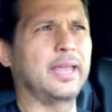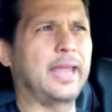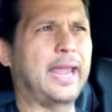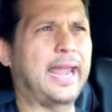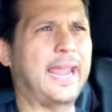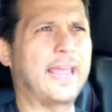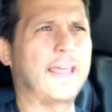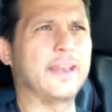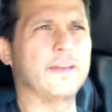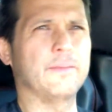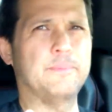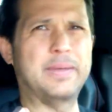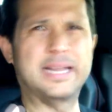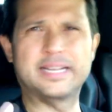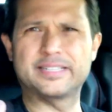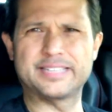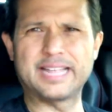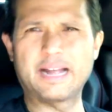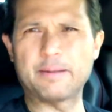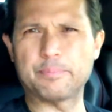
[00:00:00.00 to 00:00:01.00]
and
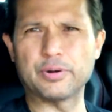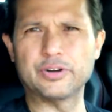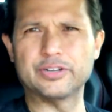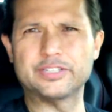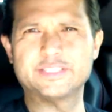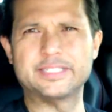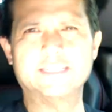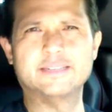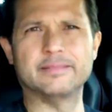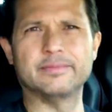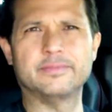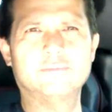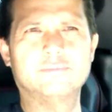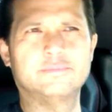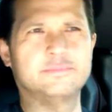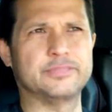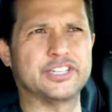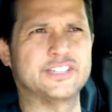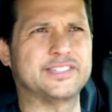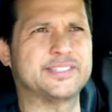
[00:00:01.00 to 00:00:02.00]
makes that person
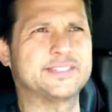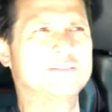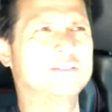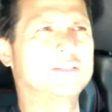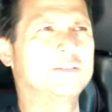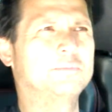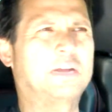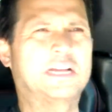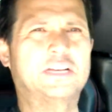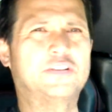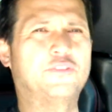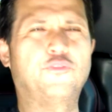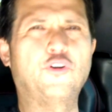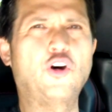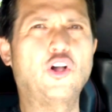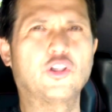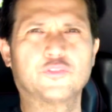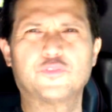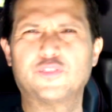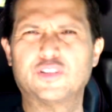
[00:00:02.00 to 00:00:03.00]
just by
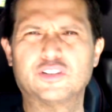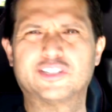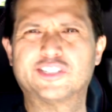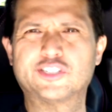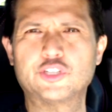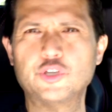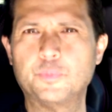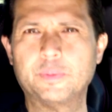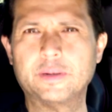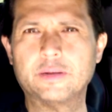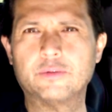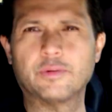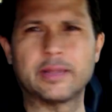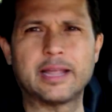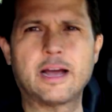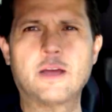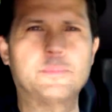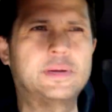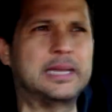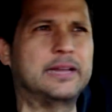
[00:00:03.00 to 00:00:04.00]
default feel stupid
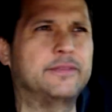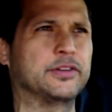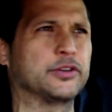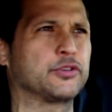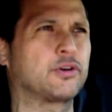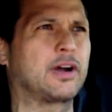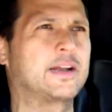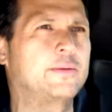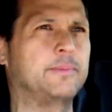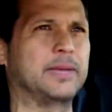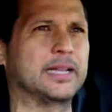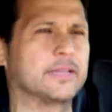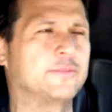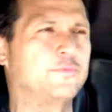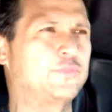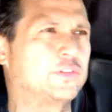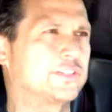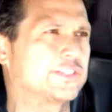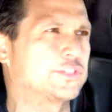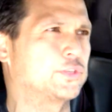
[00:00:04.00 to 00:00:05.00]
without me even trying to make
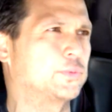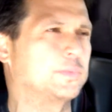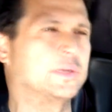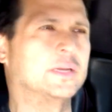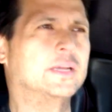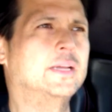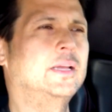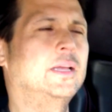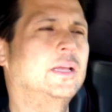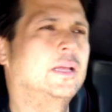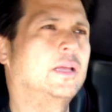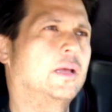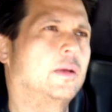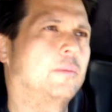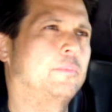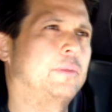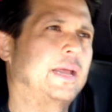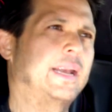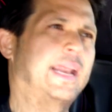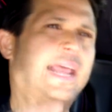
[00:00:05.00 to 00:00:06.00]
them feel stupid.
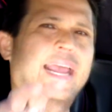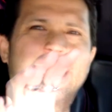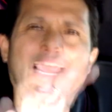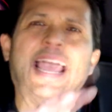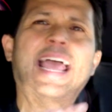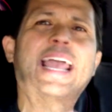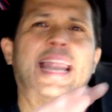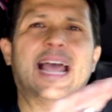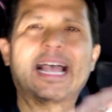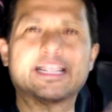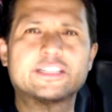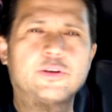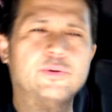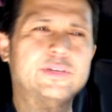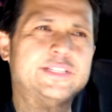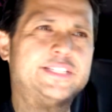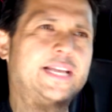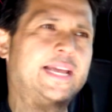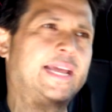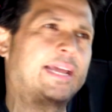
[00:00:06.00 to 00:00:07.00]
But again, as I
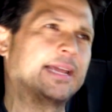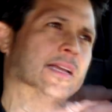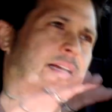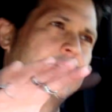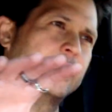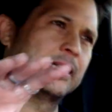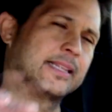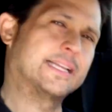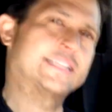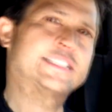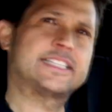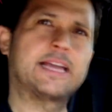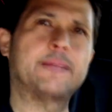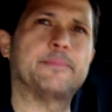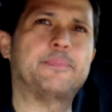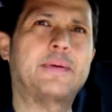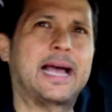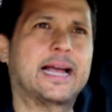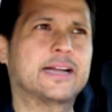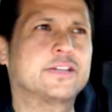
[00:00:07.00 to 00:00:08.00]
was saying, let's
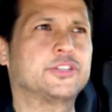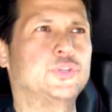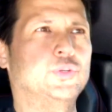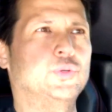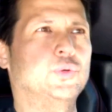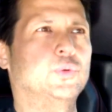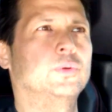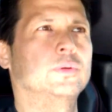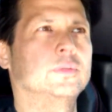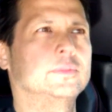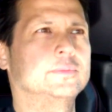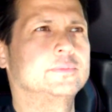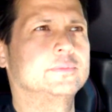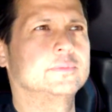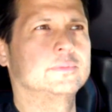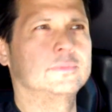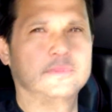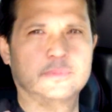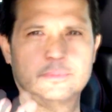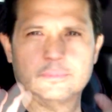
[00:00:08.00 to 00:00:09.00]
get back to
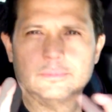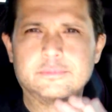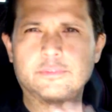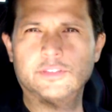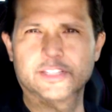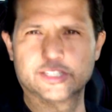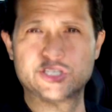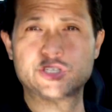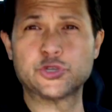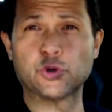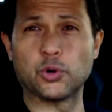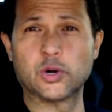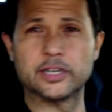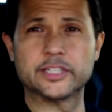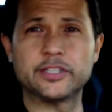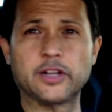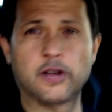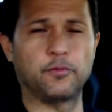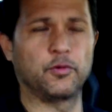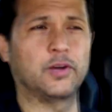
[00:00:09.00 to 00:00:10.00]
the
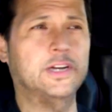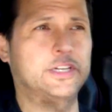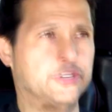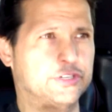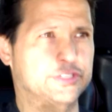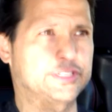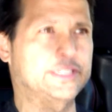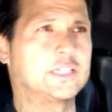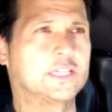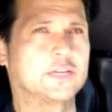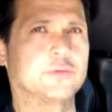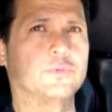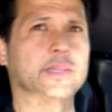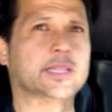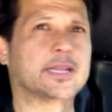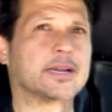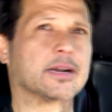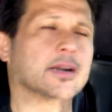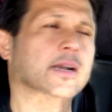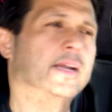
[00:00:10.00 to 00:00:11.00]
source of what you're dealing
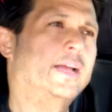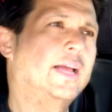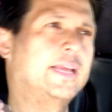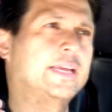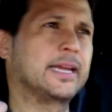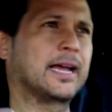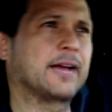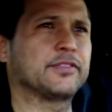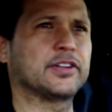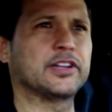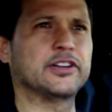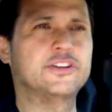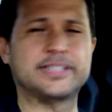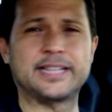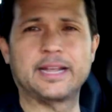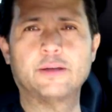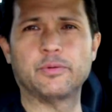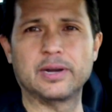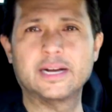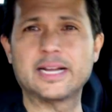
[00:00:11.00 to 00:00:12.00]
with here. You have to
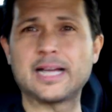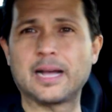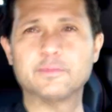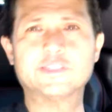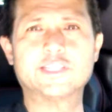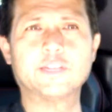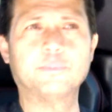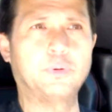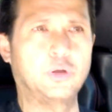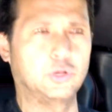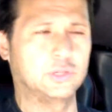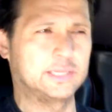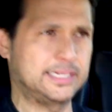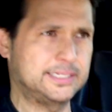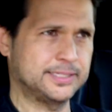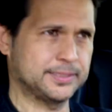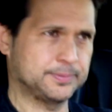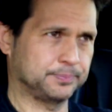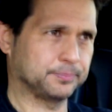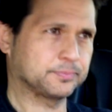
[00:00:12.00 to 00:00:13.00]
understand, when it comes to
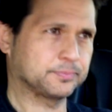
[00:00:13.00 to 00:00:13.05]
bullies,